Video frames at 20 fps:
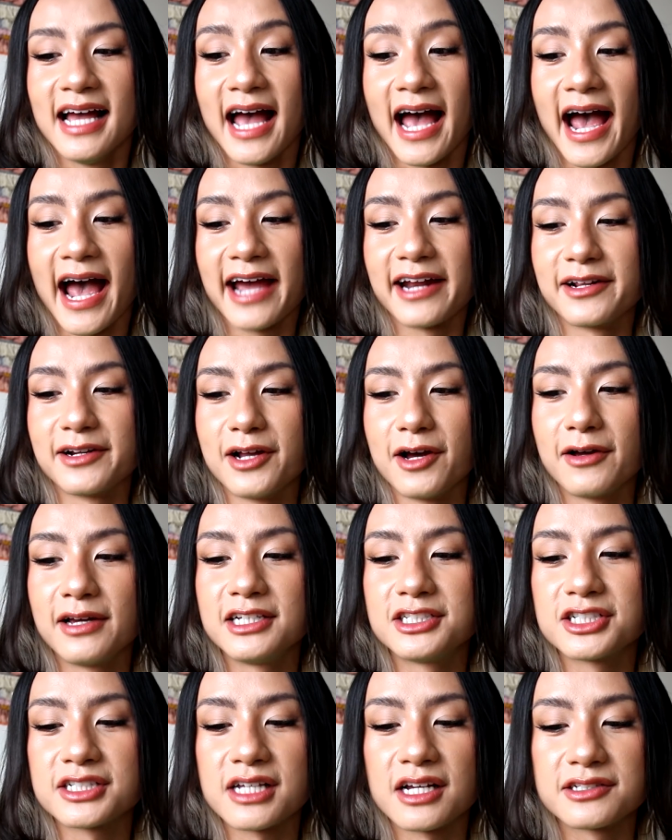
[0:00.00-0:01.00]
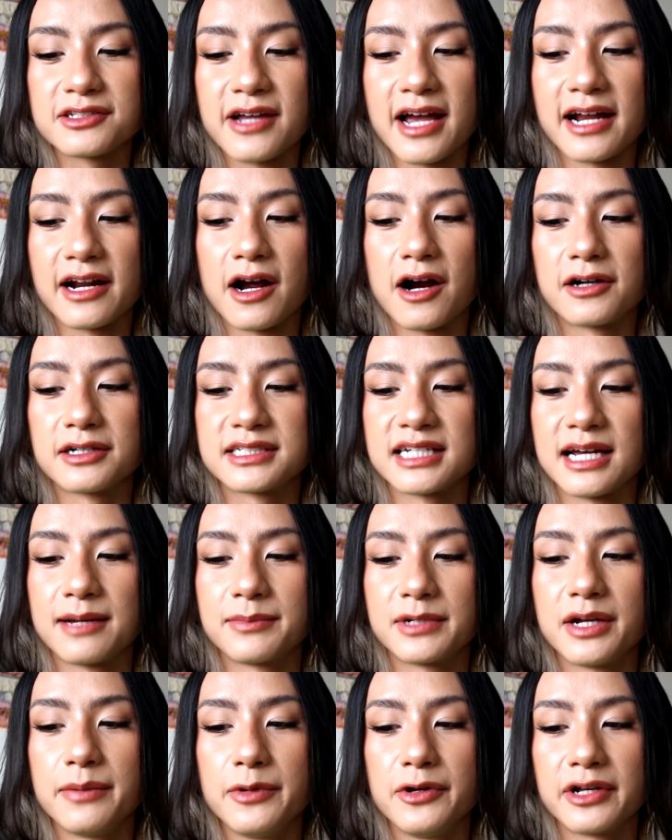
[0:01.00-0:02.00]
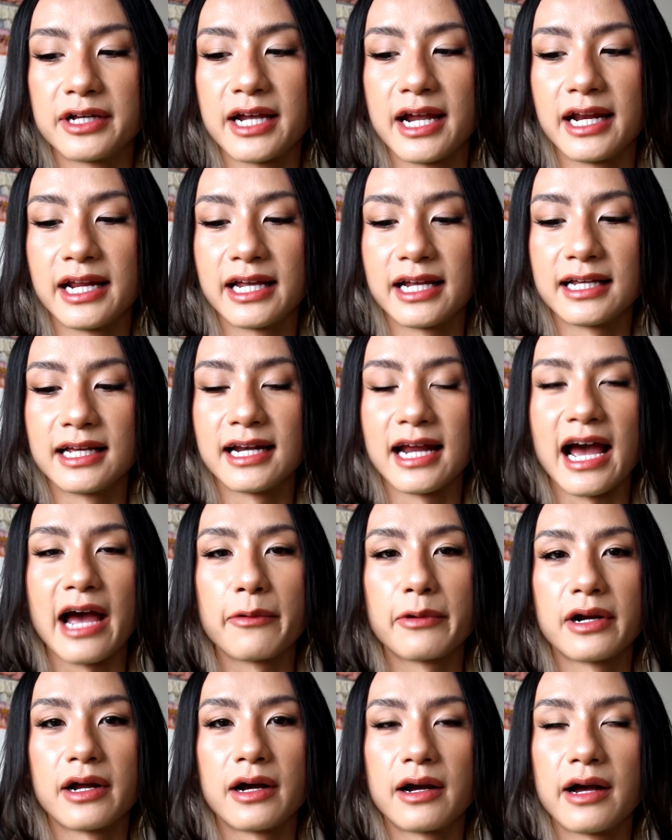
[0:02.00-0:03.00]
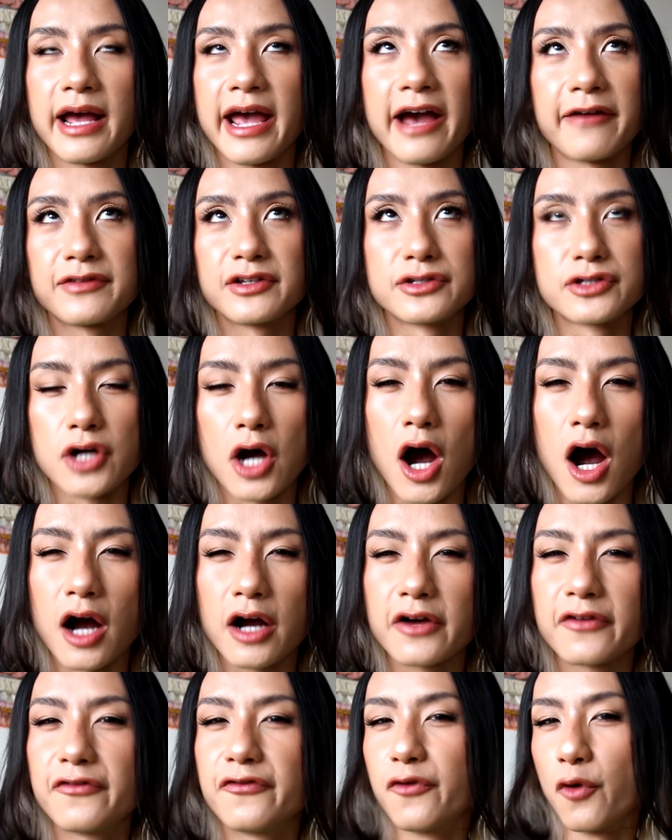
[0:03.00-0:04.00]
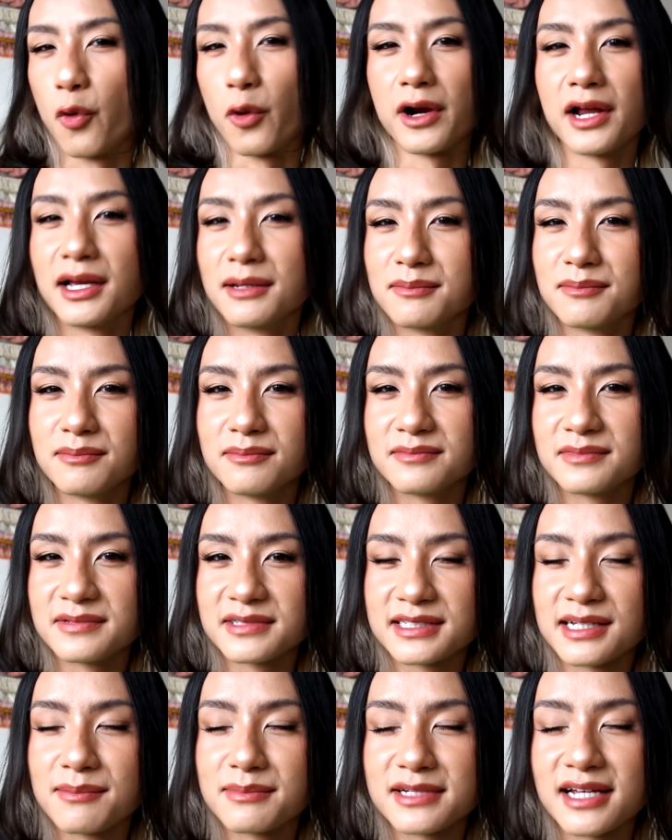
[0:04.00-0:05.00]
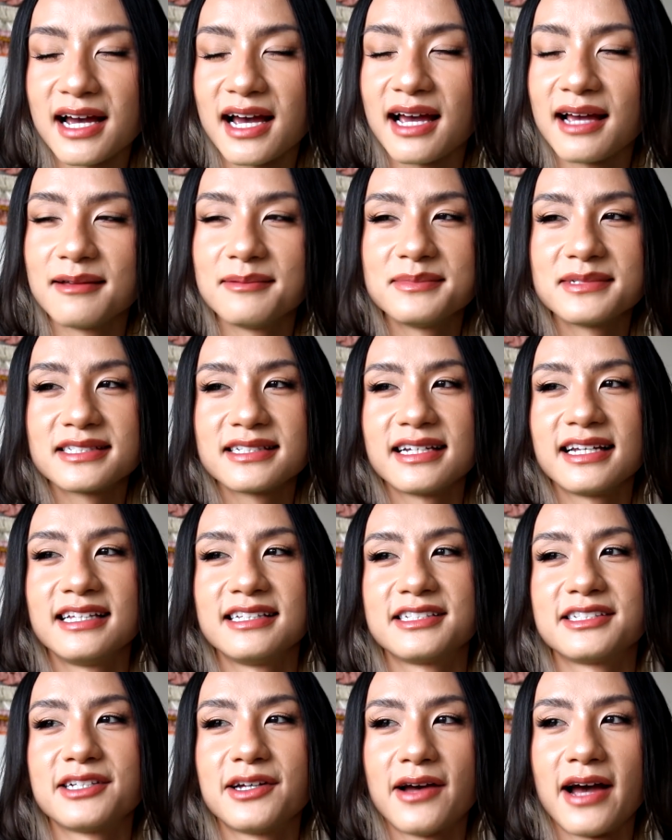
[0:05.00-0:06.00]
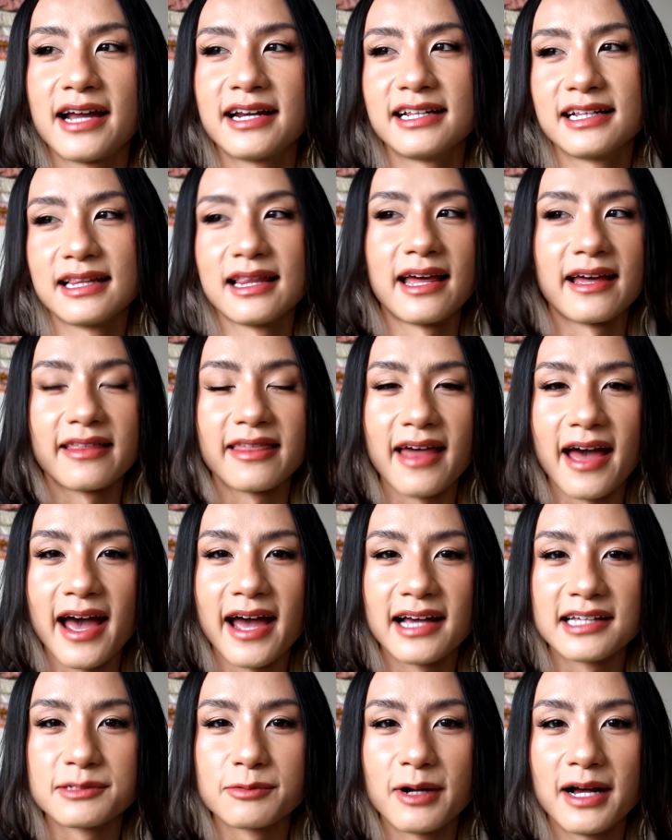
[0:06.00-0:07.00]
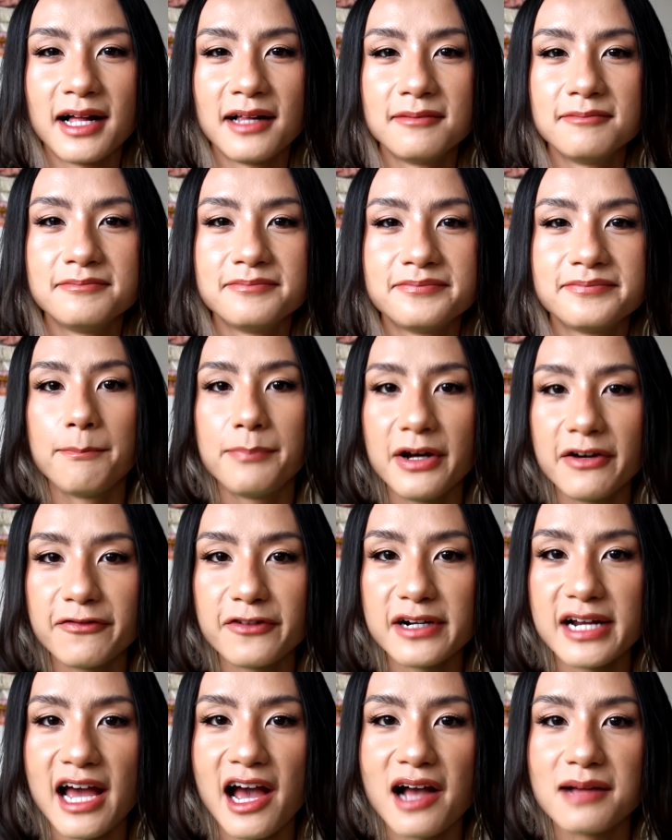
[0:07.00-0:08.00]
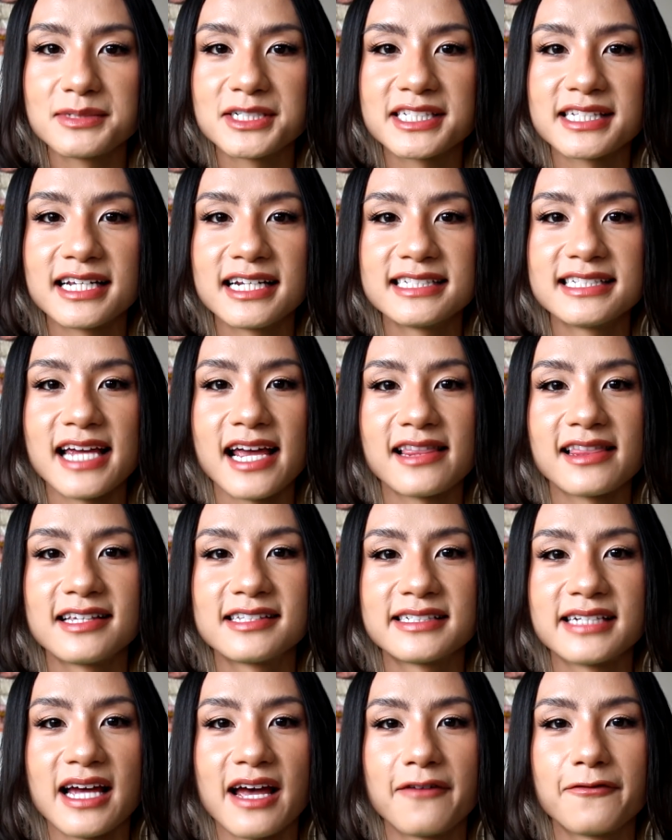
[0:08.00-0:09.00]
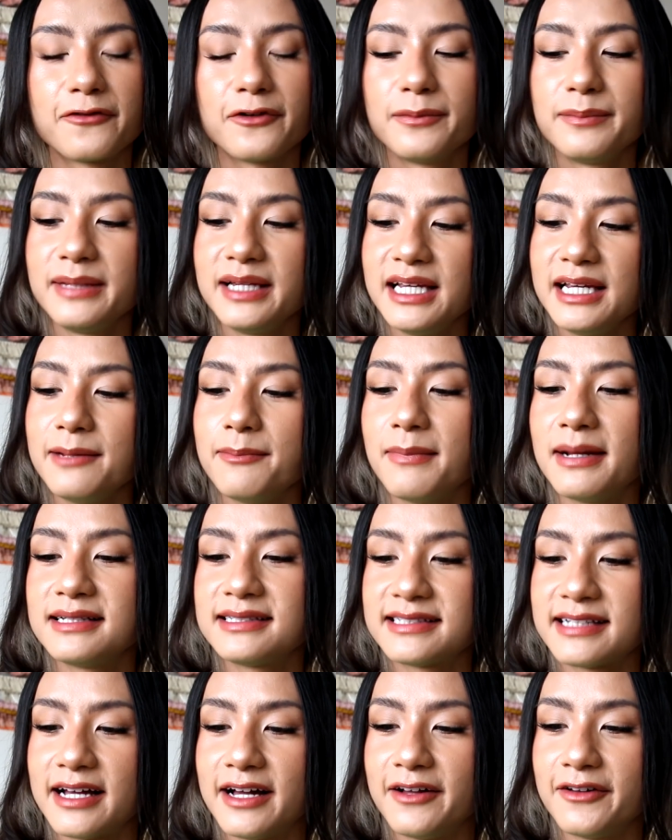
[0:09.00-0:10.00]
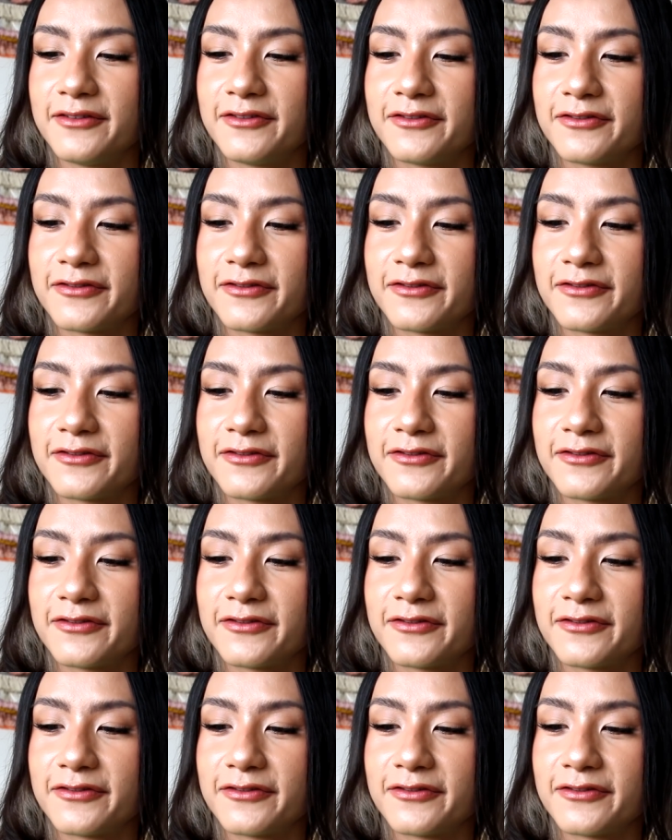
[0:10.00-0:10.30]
I don't know. He just also had a hard time communicating, and I would have to talk for him sometimes, and so I didn't like that as well. But for now, I'm just gonna take this time for me, myself,